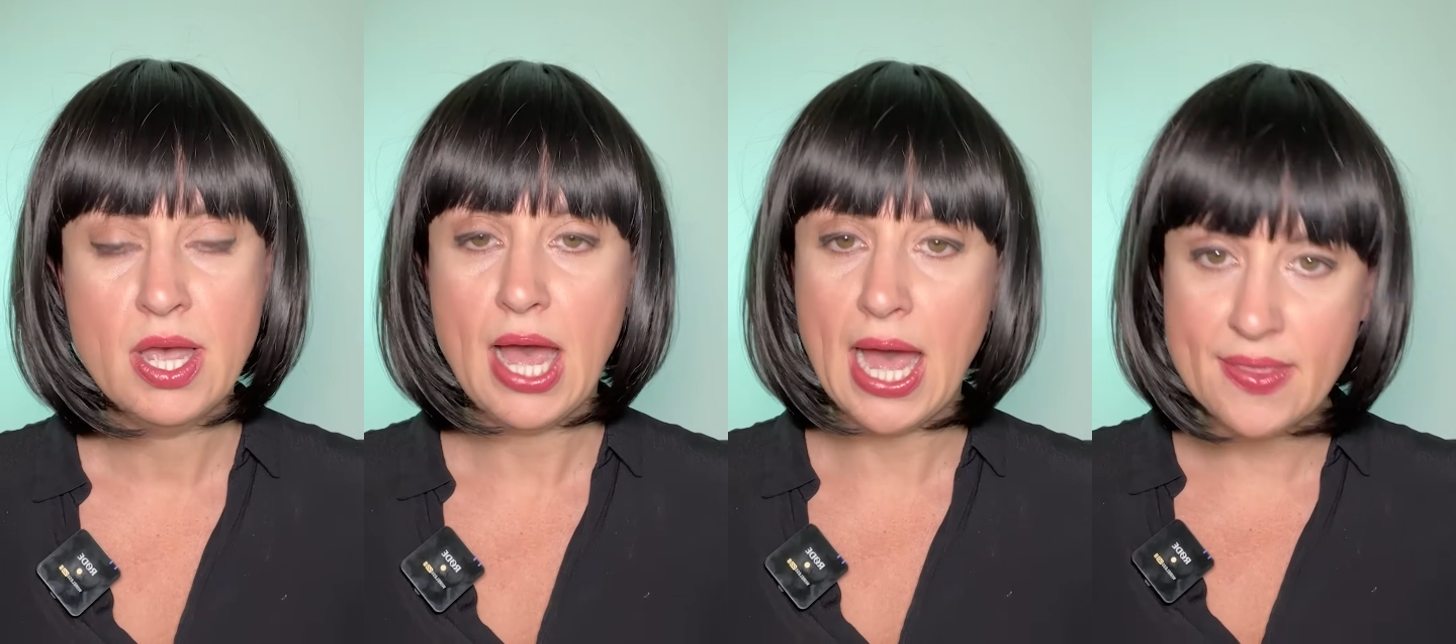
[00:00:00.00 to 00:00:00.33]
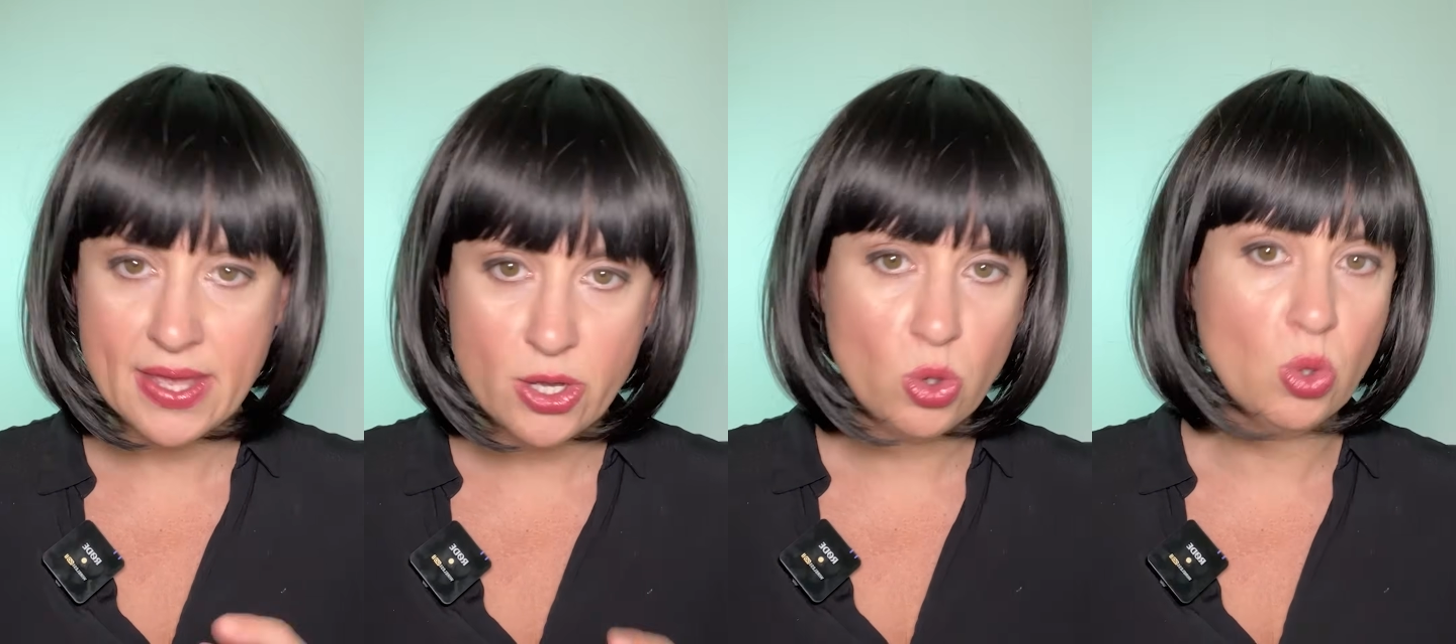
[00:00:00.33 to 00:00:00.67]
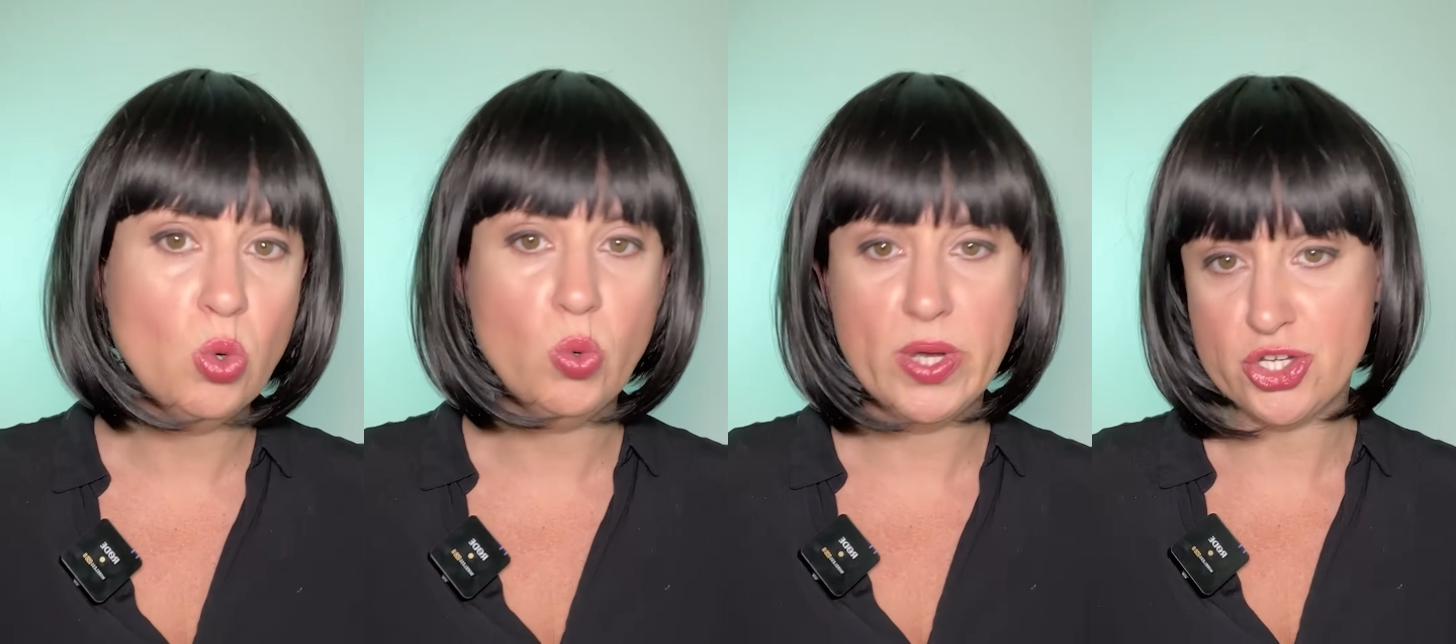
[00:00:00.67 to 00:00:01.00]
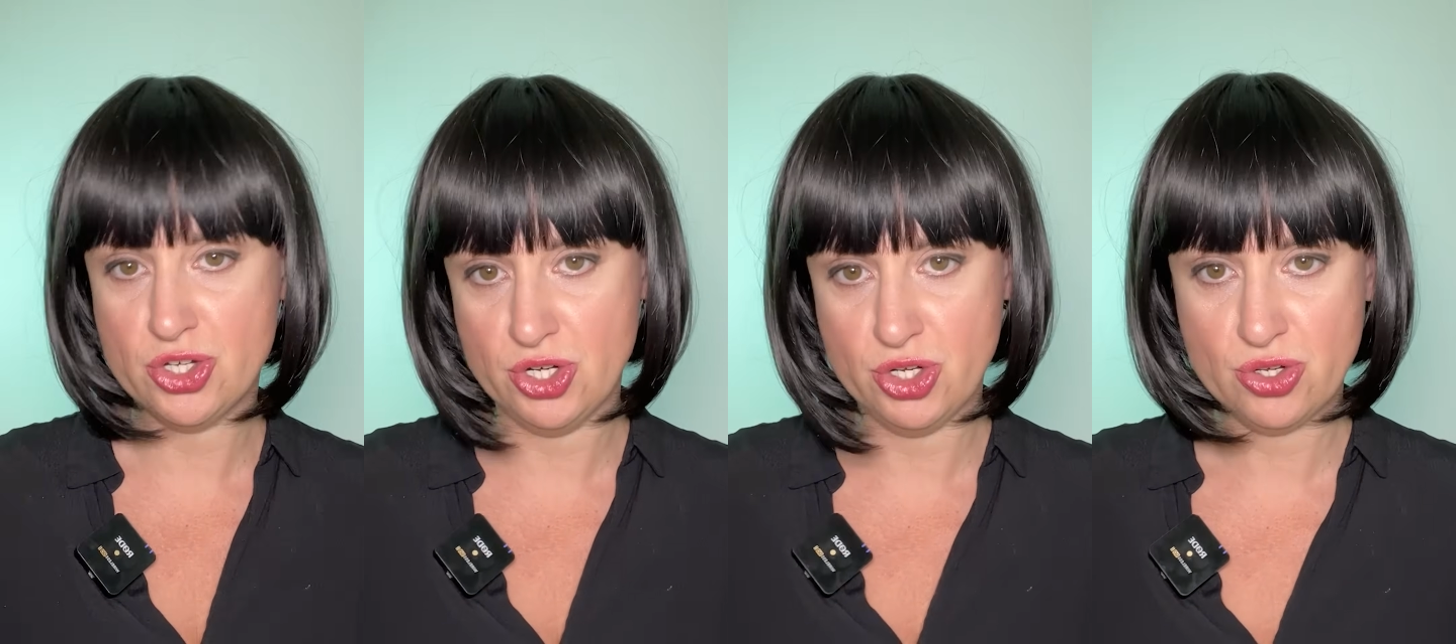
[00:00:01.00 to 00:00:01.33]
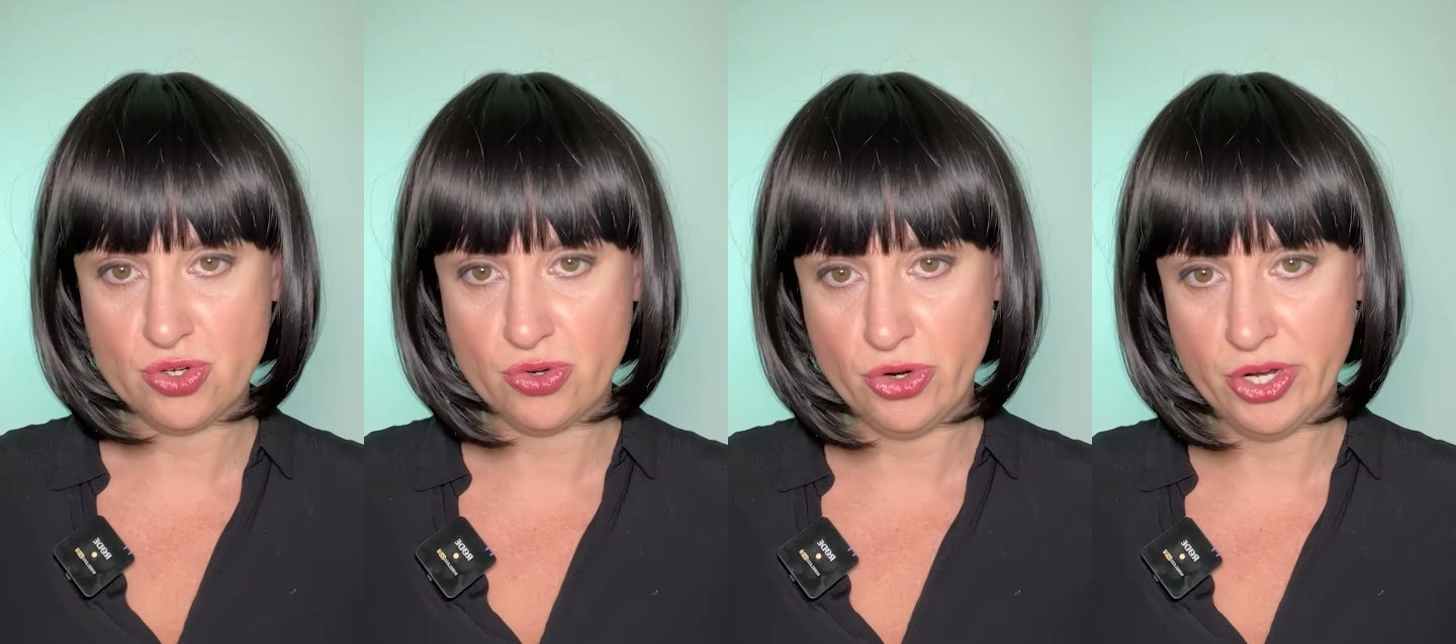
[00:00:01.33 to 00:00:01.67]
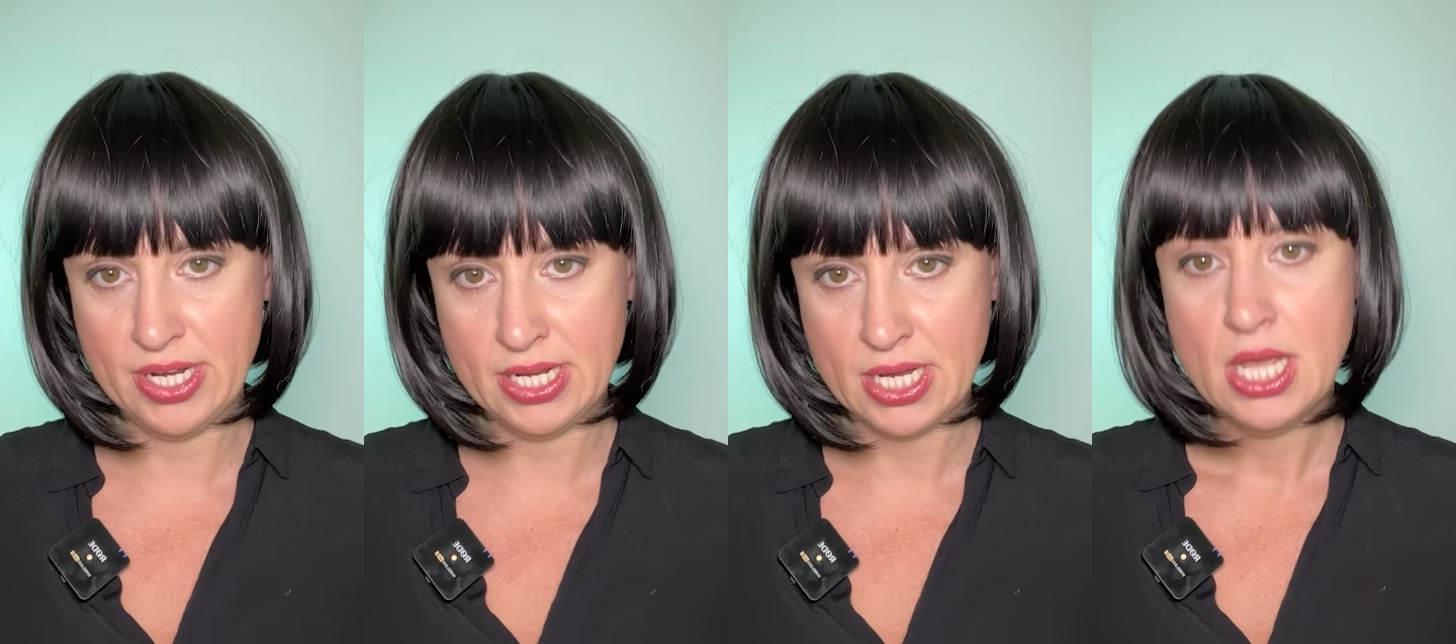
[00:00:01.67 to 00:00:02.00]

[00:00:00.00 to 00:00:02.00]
and they all wish to destroy.